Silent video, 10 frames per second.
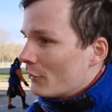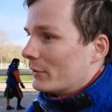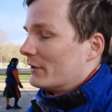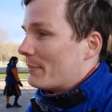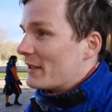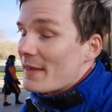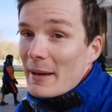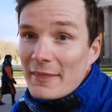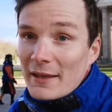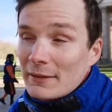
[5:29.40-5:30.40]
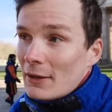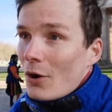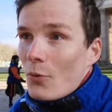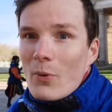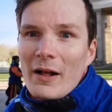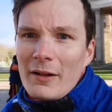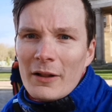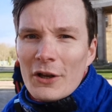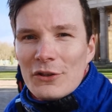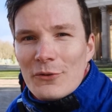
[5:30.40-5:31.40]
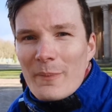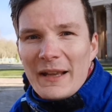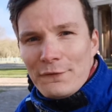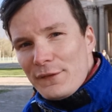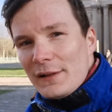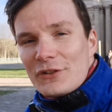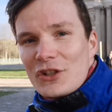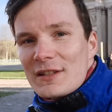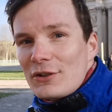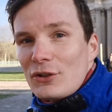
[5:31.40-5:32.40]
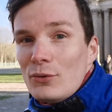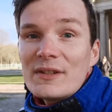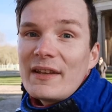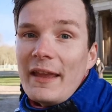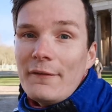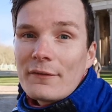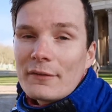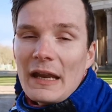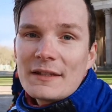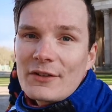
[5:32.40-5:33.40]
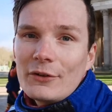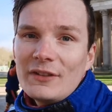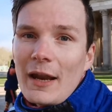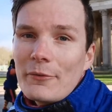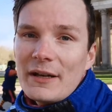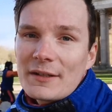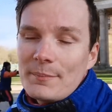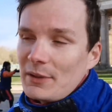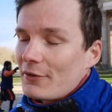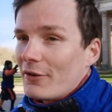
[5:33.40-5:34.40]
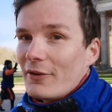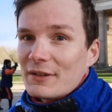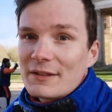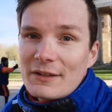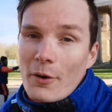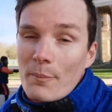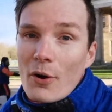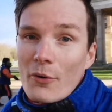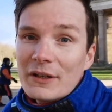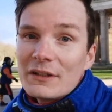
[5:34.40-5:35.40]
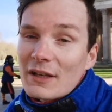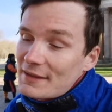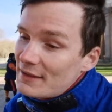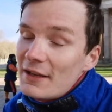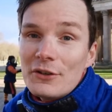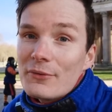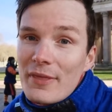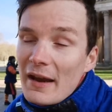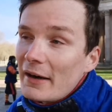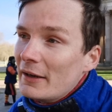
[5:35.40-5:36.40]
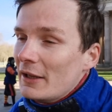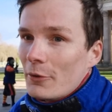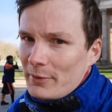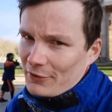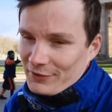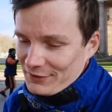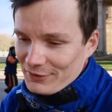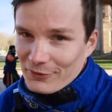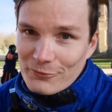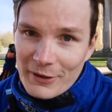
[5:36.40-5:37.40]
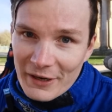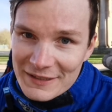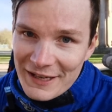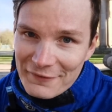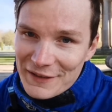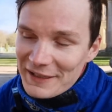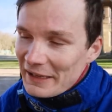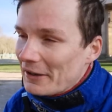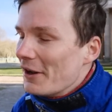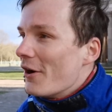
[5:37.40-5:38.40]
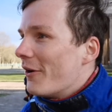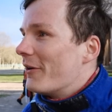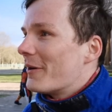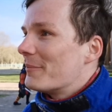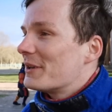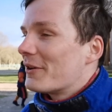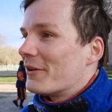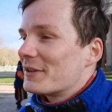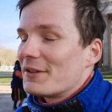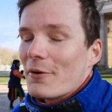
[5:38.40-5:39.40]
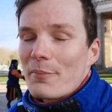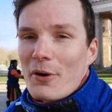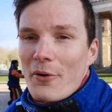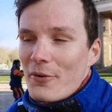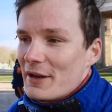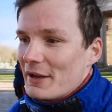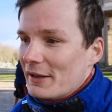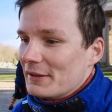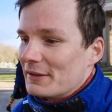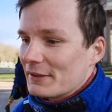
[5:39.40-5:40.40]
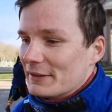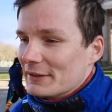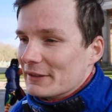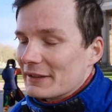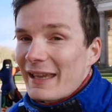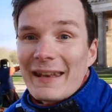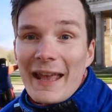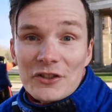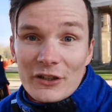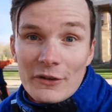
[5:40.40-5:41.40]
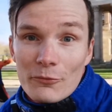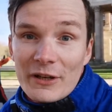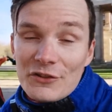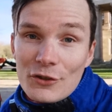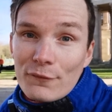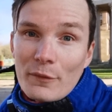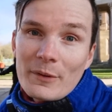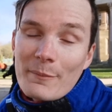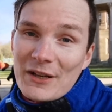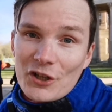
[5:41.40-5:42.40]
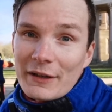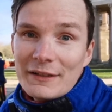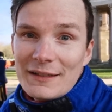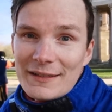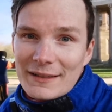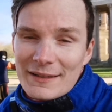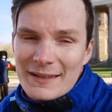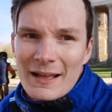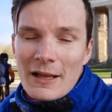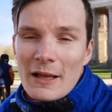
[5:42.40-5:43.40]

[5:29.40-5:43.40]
What do I mean by that? Well, you might feel just too safe in certain areas because your opponent doesn't hit you there, because you don't wear safety gear, or because your opponent can actually reach you from a much higher distance